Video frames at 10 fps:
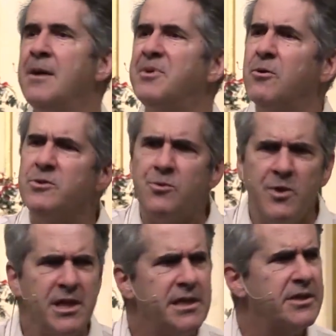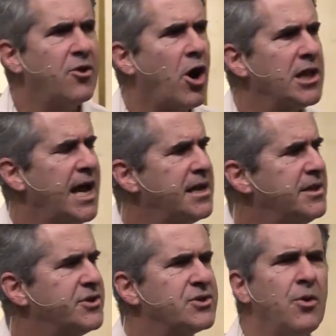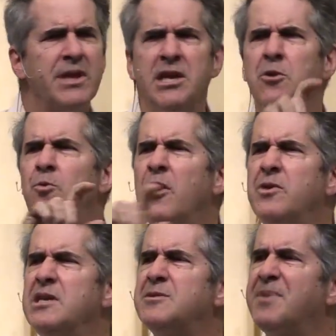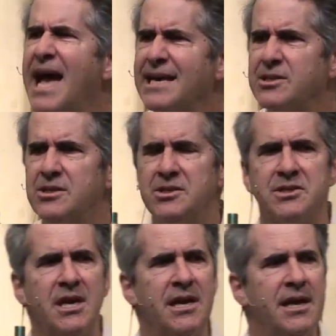but it was really the dark night of the soul, and he wrote these passages